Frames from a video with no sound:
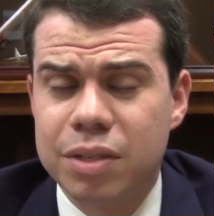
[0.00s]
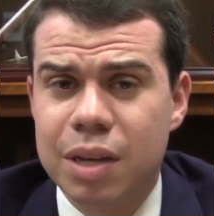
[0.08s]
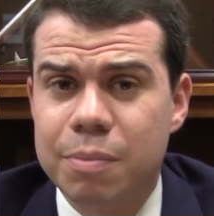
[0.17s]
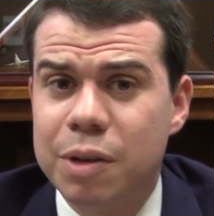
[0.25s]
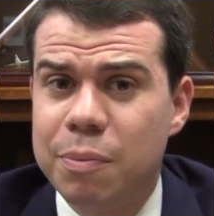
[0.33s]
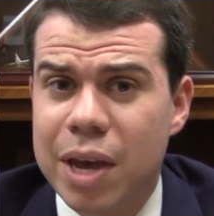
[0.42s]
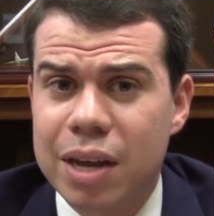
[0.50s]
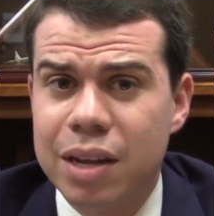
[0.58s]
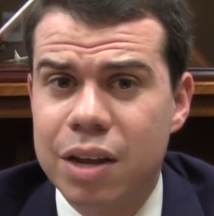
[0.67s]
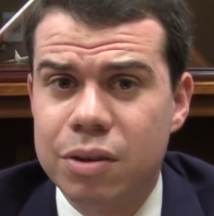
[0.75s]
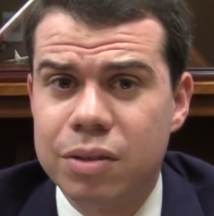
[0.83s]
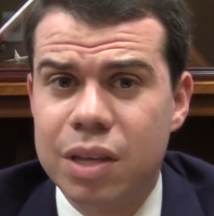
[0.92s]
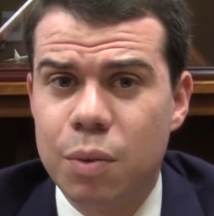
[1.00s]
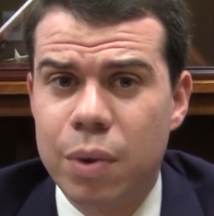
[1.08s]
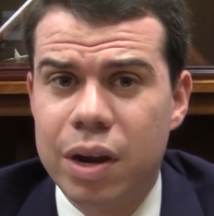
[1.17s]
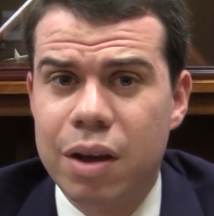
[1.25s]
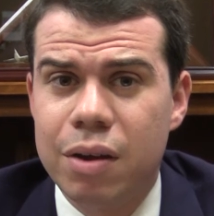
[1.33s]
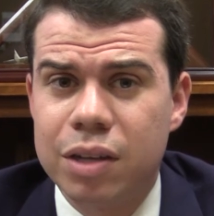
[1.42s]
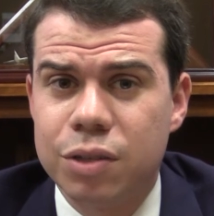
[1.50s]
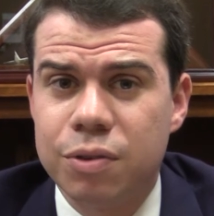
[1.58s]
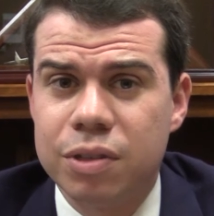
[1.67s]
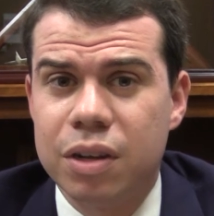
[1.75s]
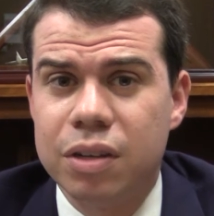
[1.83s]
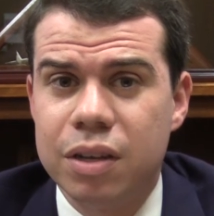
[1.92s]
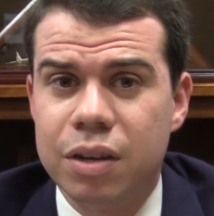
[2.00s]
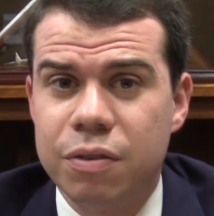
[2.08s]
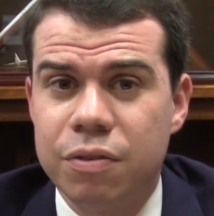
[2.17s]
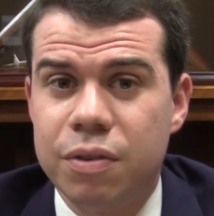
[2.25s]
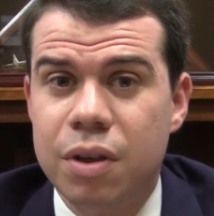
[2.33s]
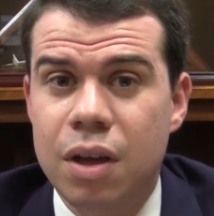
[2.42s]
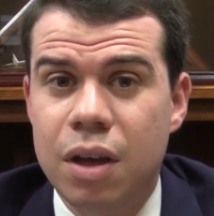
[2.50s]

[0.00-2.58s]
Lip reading: some demand letters that went out as a result of